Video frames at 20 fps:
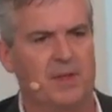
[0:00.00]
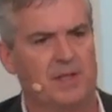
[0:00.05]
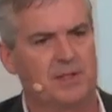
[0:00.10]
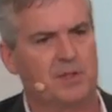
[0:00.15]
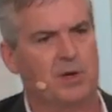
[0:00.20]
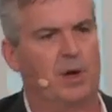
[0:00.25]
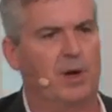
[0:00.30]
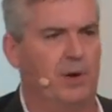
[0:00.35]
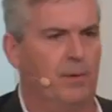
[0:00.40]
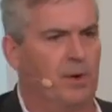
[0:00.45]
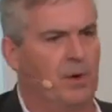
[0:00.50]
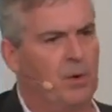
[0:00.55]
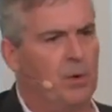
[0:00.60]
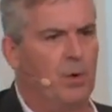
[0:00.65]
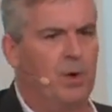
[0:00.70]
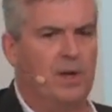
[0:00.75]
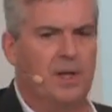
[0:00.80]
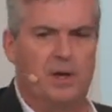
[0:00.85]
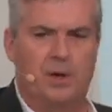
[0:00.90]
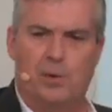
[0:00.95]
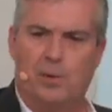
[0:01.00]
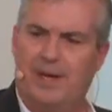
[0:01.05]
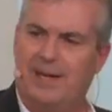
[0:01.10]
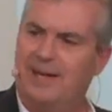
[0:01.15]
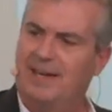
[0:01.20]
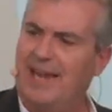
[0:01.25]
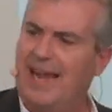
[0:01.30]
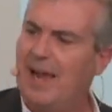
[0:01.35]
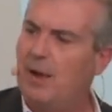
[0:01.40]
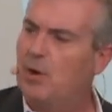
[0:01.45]
already recorded or written
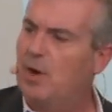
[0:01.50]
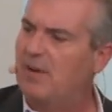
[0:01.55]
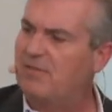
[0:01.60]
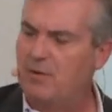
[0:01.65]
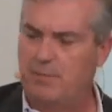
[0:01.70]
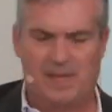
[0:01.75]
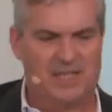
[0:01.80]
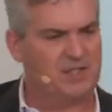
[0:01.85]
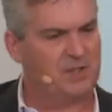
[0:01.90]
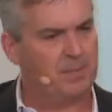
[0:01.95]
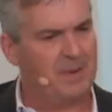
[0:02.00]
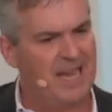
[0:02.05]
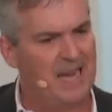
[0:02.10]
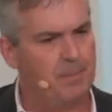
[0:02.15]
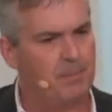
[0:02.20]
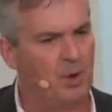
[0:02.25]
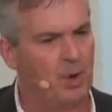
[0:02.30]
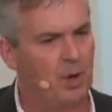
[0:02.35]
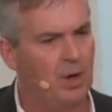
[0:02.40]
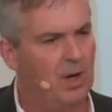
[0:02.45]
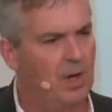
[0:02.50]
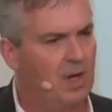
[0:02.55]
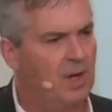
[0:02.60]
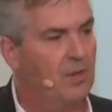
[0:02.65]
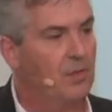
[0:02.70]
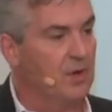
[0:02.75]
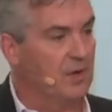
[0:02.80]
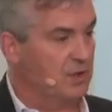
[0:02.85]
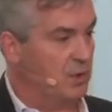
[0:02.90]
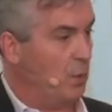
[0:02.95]
down off a piece of paper,
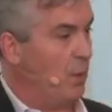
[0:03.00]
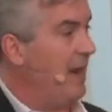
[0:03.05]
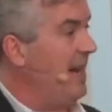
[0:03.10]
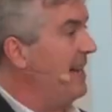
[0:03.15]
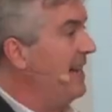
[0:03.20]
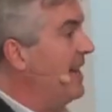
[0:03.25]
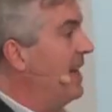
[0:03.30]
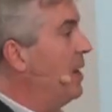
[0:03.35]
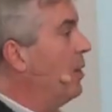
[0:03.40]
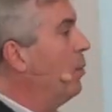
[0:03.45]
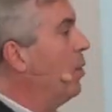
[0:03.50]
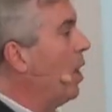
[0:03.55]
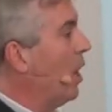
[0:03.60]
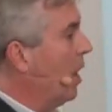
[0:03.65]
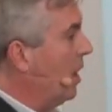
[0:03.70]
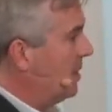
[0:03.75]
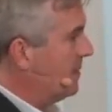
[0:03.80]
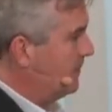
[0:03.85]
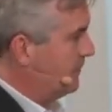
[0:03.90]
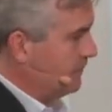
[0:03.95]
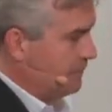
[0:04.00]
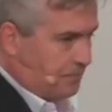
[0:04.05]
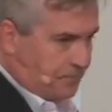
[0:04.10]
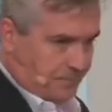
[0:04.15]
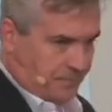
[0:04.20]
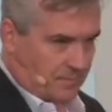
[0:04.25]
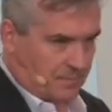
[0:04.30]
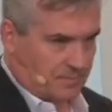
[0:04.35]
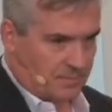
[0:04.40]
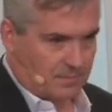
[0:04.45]
there's a way to get it wrong.
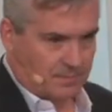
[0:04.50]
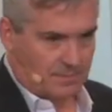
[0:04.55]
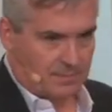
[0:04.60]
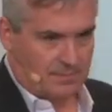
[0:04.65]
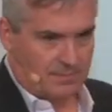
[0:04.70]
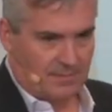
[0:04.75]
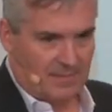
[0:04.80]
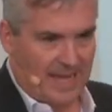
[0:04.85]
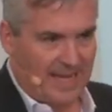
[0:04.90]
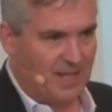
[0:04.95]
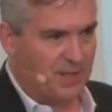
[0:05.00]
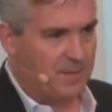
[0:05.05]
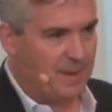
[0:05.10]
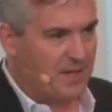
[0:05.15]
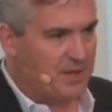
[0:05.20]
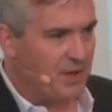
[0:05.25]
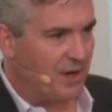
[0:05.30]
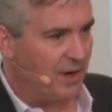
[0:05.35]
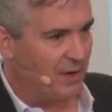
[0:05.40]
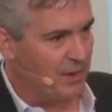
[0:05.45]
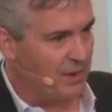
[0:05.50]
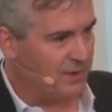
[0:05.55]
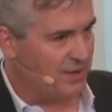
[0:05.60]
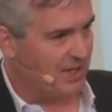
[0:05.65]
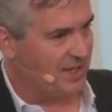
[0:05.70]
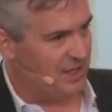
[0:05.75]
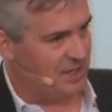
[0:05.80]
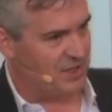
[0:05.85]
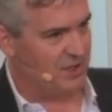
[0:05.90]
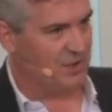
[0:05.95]
And especially under those
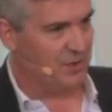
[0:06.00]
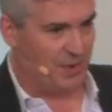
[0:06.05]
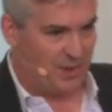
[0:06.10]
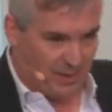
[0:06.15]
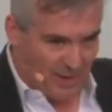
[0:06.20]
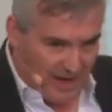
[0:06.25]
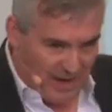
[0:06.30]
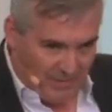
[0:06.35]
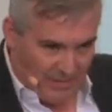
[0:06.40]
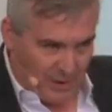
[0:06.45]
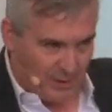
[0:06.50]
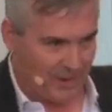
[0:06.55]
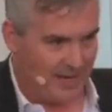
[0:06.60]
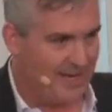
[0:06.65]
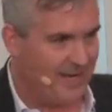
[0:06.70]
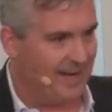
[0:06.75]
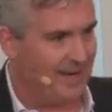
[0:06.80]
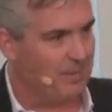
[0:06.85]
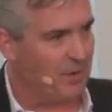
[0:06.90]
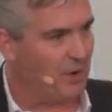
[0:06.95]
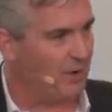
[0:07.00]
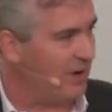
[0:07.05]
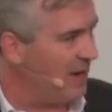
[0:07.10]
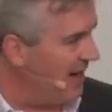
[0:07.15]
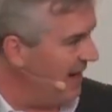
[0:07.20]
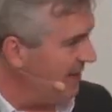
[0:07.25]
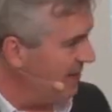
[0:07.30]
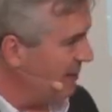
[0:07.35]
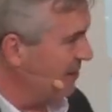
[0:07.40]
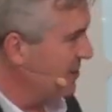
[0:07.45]
conditions when you're in an MRI
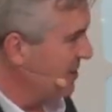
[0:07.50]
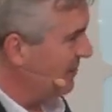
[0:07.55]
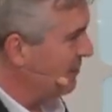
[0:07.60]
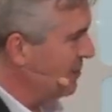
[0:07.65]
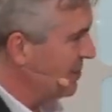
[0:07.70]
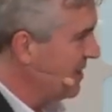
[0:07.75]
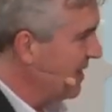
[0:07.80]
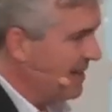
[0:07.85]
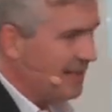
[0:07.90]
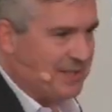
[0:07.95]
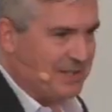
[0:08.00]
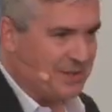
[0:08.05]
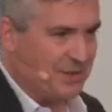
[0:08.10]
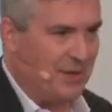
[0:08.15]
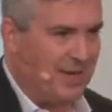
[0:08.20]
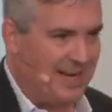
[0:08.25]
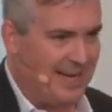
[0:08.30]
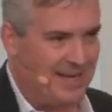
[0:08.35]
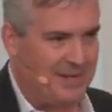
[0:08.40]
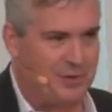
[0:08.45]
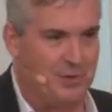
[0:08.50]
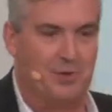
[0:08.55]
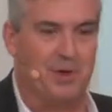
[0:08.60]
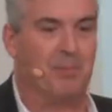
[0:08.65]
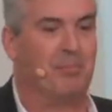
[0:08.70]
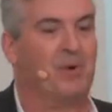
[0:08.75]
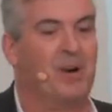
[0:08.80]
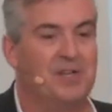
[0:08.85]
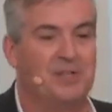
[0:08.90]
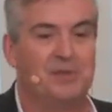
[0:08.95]
and there are several scientists looking at you, the
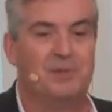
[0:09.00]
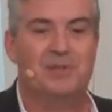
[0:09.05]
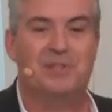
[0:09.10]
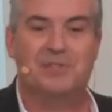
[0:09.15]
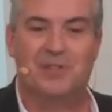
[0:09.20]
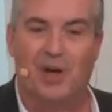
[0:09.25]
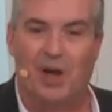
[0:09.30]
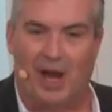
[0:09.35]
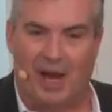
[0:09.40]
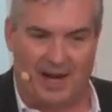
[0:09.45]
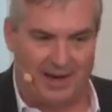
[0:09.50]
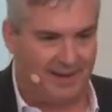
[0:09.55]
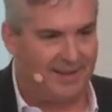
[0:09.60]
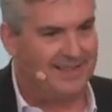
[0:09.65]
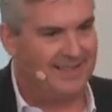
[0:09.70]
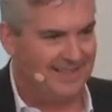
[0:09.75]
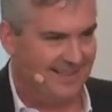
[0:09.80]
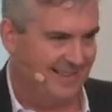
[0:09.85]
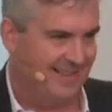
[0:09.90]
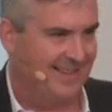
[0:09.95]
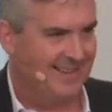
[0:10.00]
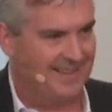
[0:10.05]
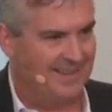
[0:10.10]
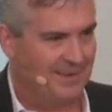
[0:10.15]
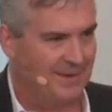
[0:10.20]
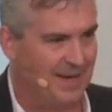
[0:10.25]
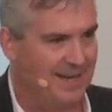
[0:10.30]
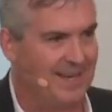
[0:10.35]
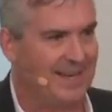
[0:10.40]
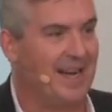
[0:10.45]
pressure is on,
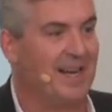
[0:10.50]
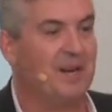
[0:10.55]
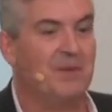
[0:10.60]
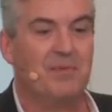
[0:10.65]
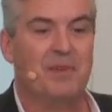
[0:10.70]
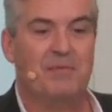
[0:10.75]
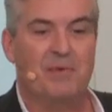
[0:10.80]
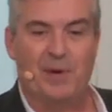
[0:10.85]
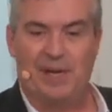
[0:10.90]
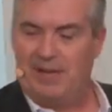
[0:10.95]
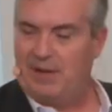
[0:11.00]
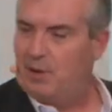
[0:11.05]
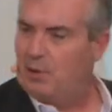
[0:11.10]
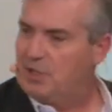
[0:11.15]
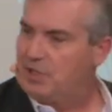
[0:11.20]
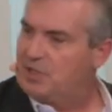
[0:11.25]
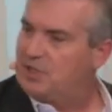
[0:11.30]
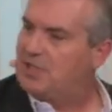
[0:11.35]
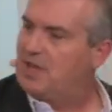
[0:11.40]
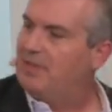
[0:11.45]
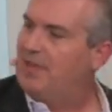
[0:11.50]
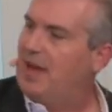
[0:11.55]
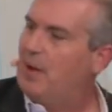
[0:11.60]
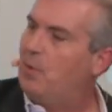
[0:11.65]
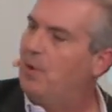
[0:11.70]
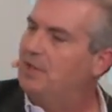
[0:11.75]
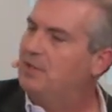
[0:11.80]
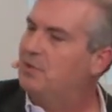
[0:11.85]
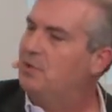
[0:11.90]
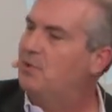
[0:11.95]
right? Kind of if you had just done that
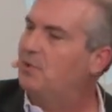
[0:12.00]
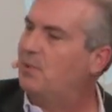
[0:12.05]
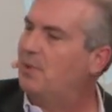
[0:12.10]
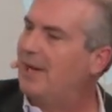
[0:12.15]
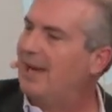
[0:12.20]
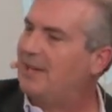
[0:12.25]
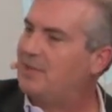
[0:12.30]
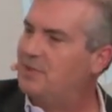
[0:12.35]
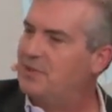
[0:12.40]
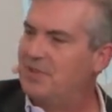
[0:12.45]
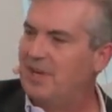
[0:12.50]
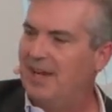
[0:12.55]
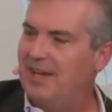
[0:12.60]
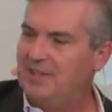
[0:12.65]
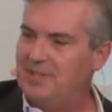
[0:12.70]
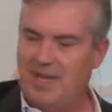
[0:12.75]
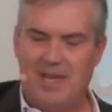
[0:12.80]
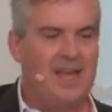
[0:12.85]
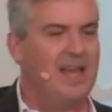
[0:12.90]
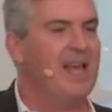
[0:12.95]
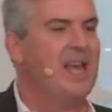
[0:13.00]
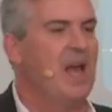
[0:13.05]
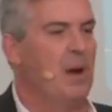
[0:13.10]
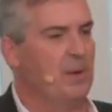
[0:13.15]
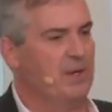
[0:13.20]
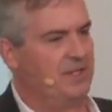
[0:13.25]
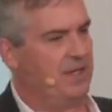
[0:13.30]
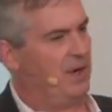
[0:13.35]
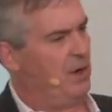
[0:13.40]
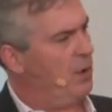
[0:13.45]
1-2-3 exercise and we
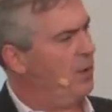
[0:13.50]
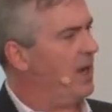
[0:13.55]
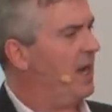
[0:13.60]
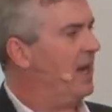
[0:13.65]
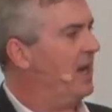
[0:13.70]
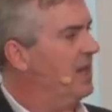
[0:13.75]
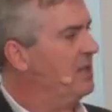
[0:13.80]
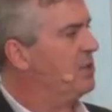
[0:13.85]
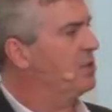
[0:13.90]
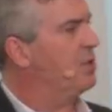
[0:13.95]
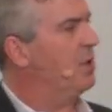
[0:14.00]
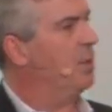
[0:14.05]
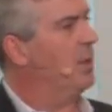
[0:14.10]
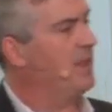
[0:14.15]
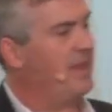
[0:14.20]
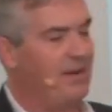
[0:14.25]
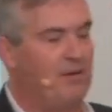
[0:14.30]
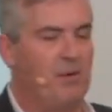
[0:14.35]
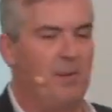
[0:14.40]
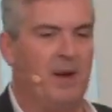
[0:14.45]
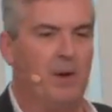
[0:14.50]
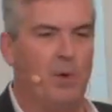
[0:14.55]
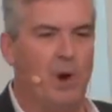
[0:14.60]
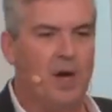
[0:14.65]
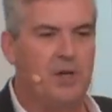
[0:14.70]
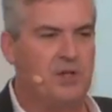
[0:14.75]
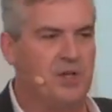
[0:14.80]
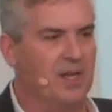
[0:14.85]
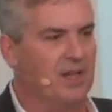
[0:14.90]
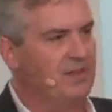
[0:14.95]
said, okay, let's do it with everybody
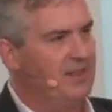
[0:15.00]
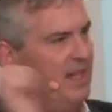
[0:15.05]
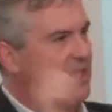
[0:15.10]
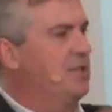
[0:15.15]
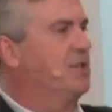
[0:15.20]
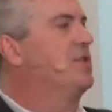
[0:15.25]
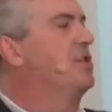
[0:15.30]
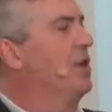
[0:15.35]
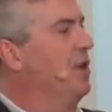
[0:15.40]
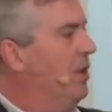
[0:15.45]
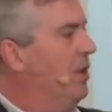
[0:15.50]
watching these two.